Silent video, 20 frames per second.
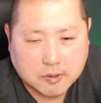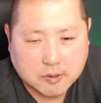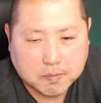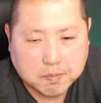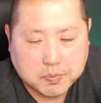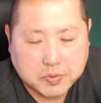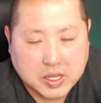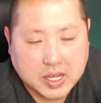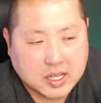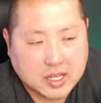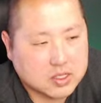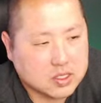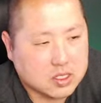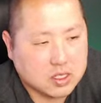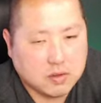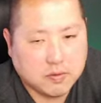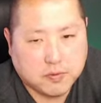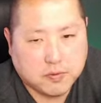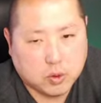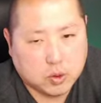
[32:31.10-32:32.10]
Yeah,
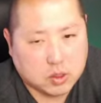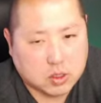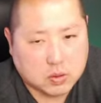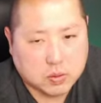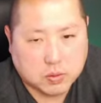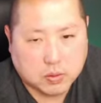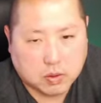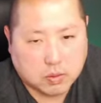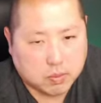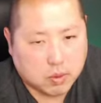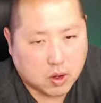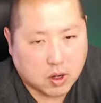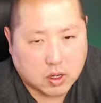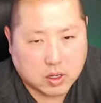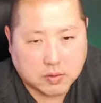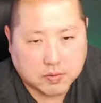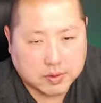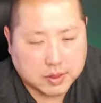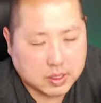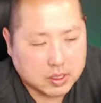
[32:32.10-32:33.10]
seafood is part
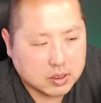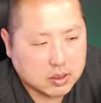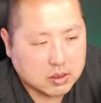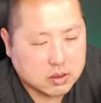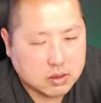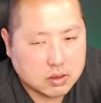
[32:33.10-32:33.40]
of it.